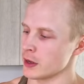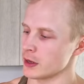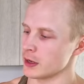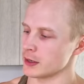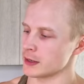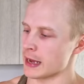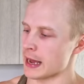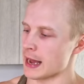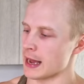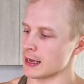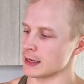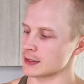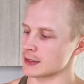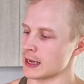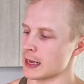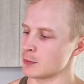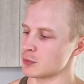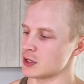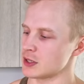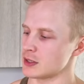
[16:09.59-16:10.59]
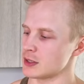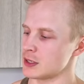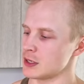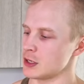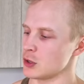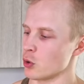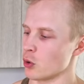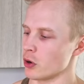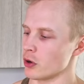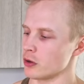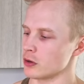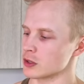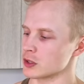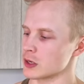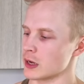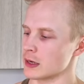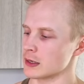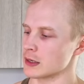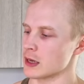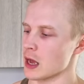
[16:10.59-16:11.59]
It has MCT oils
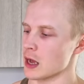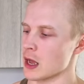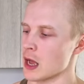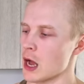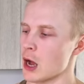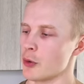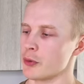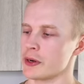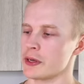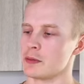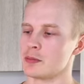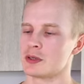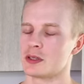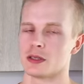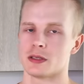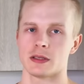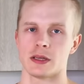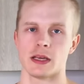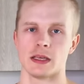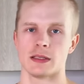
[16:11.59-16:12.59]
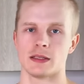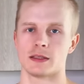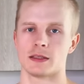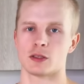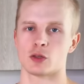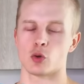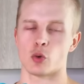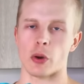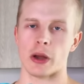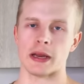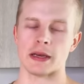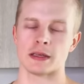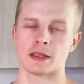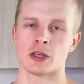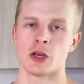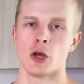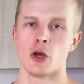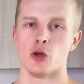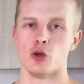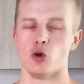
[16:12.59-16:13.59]
and cacao nibs. It tastes great.
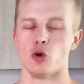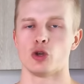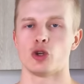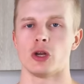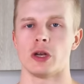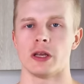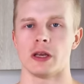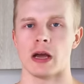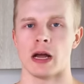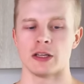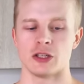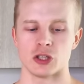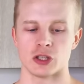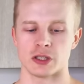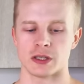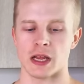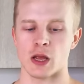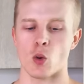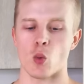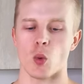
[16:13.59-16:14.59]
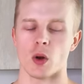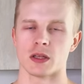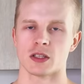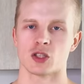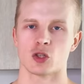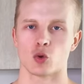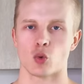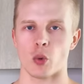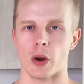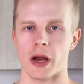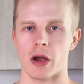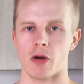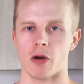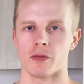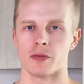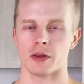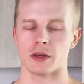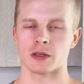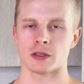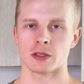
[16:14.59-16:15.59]
Usually I just take one square
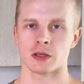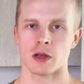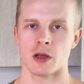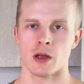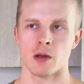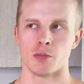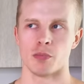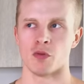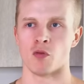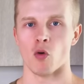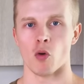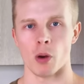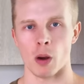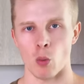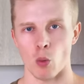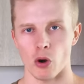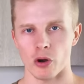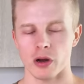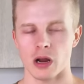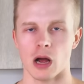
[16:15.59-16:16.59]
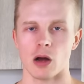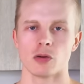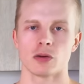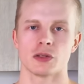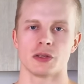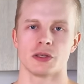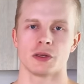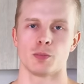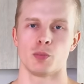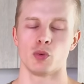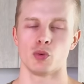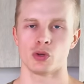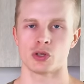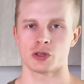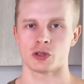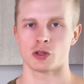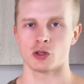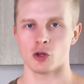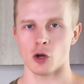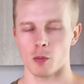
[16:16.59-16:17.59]
of it before my workout. It
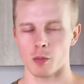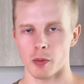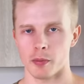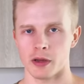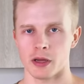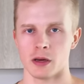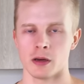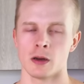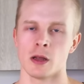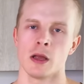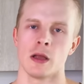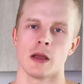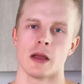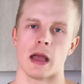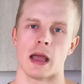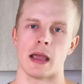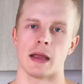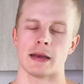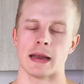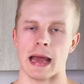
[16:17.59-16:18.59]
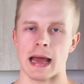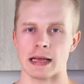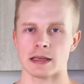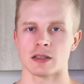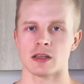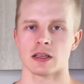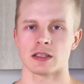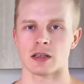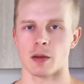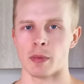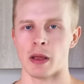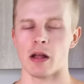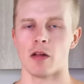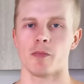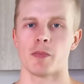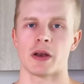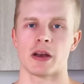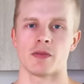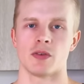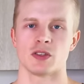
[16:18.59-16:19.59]
boosts dopamine it has like some
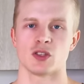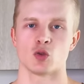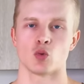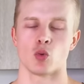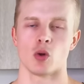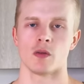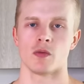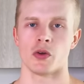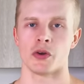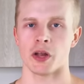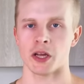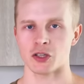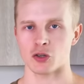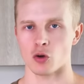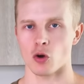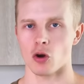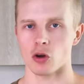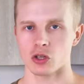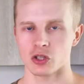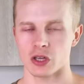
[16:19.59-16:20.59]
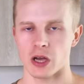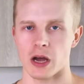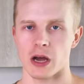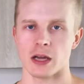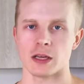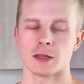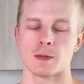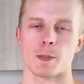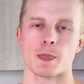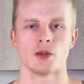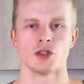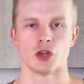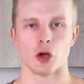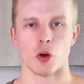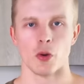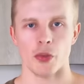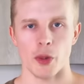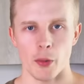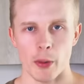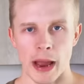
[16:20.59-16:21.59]
health benefits as well for nitric oxide.
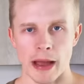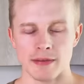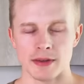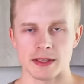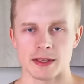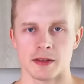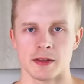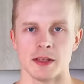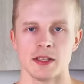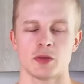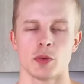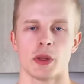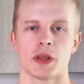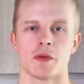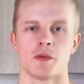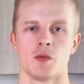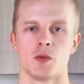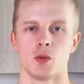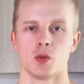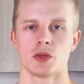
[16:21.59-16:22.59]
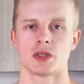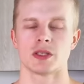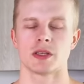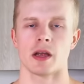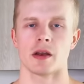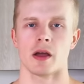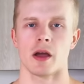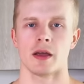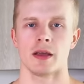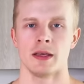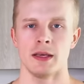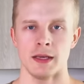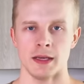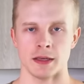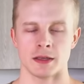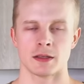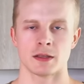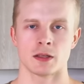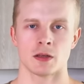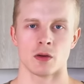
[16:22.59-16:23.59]
So there we have it. These were the foods that I
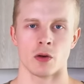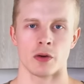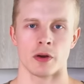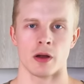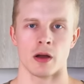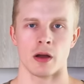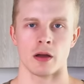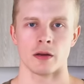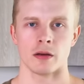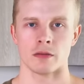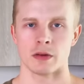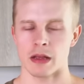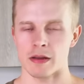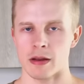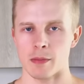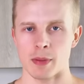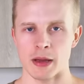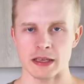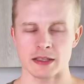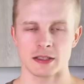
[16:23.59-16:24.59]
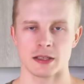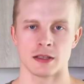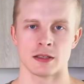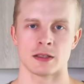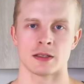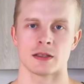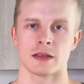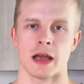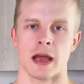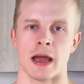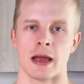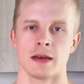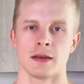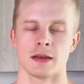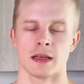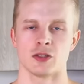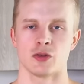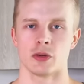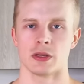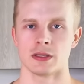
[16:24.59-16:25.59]
eat on a daily basis.
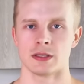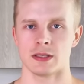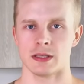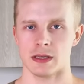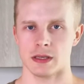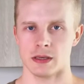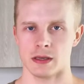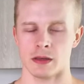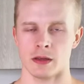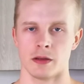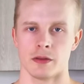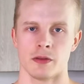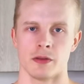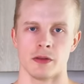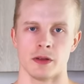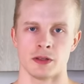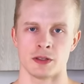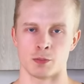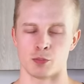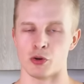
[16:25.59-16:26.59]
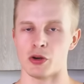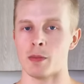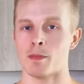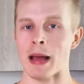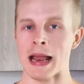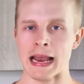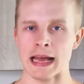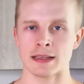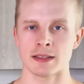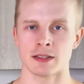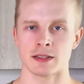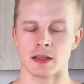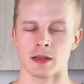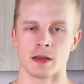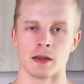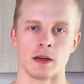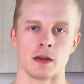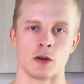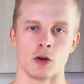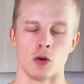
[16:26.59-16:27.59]
And as you can see, it's pretty balanced.
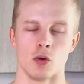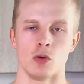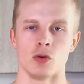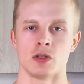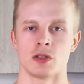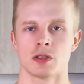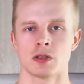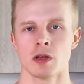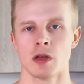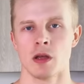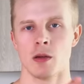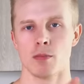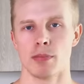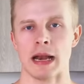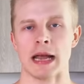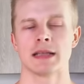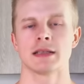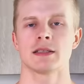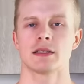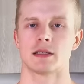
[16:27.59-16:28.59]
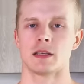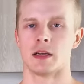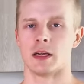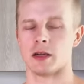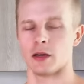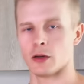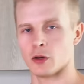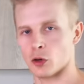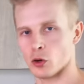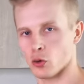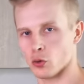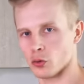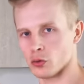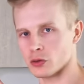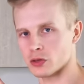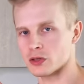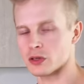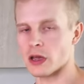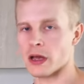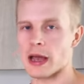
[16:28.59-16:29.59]
It includes plants, it
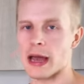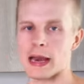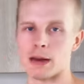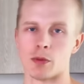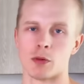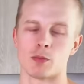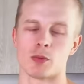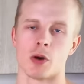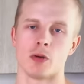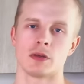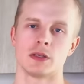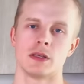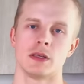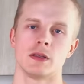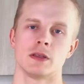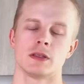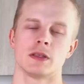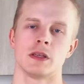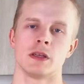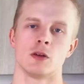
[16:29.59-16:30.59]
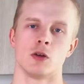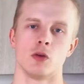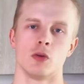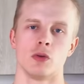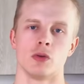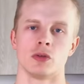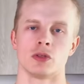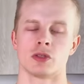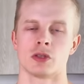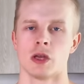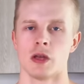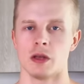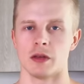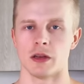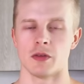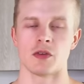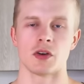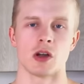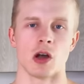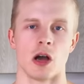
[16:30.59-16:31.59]
includes uh, animal proteins, includes
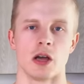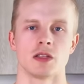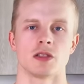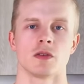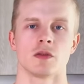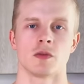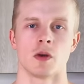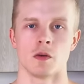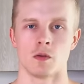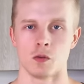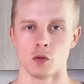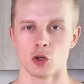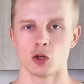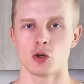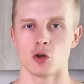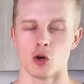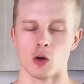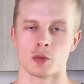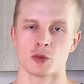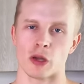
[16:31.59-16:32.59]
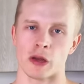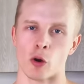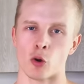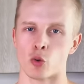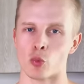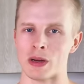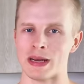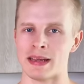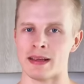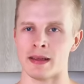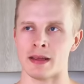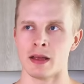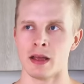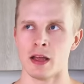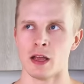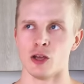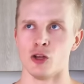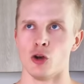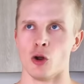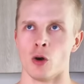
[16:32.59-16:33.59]
different kinds of food groups. I don't really,
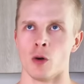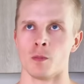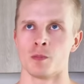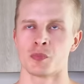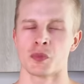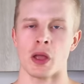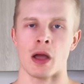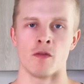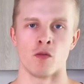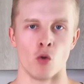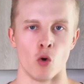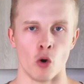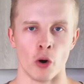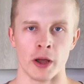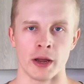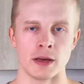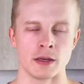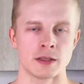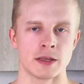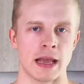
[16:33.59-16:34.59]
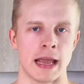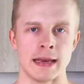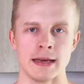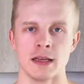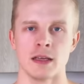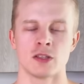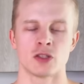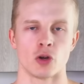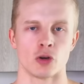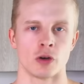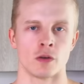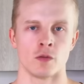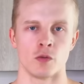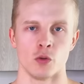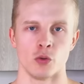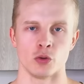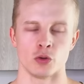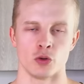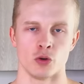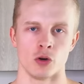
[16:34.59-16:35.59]
you know, avoid any certain
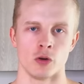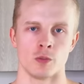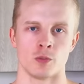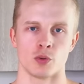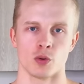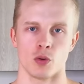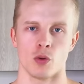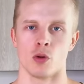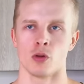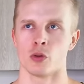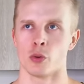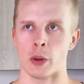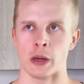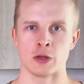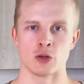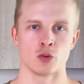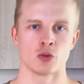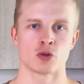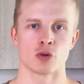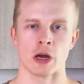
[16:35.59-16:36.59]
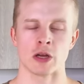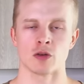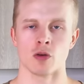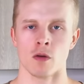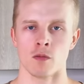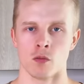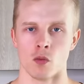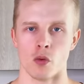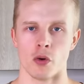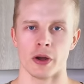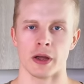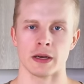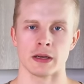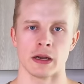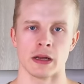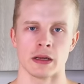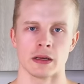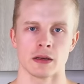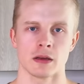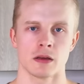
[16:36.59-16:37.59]
food group, although I do try to avoid
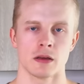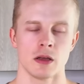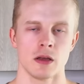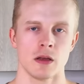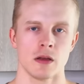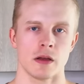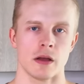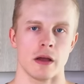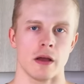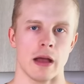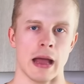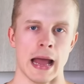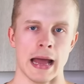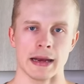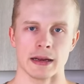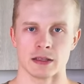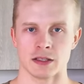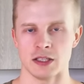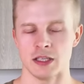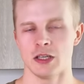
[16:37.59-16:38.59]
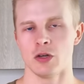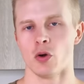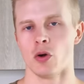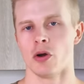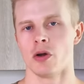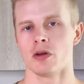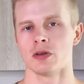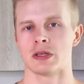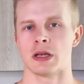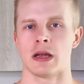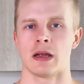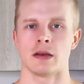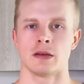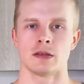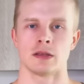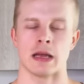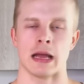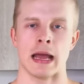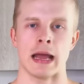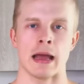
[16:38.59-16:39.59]
like uh, added seed oils
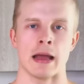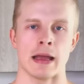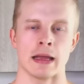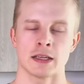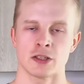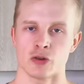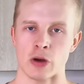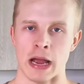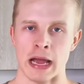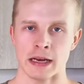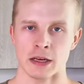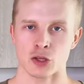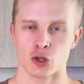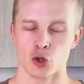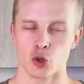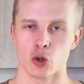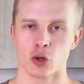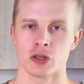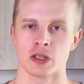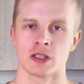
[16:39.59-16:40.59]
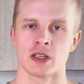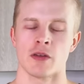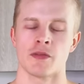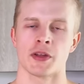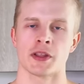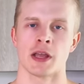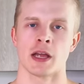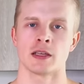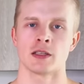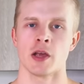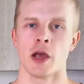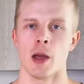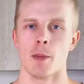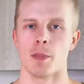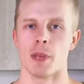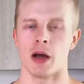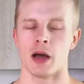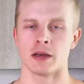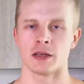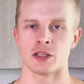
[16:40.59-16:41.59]
and uh, extra added sugars and stuff like that.
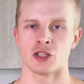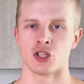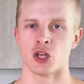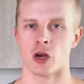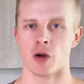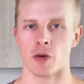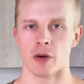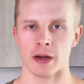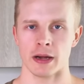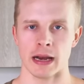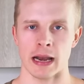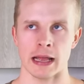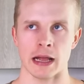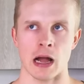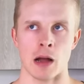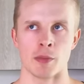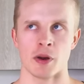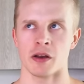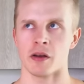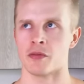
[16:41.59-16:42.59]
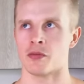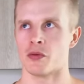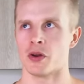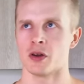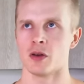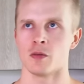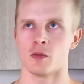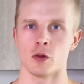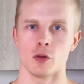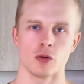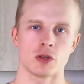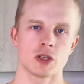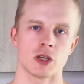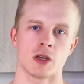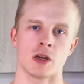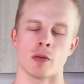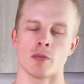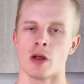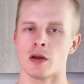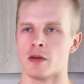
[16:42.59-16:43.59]
But generally, like I'm not afraid of
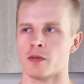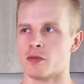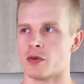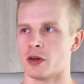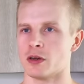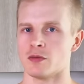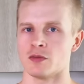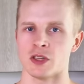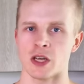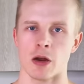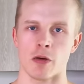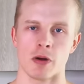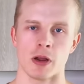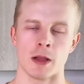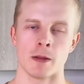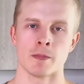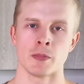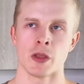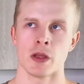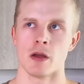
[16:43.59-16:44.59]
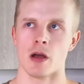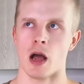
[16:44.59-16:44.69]
gluten, I'm not afraid of dairy.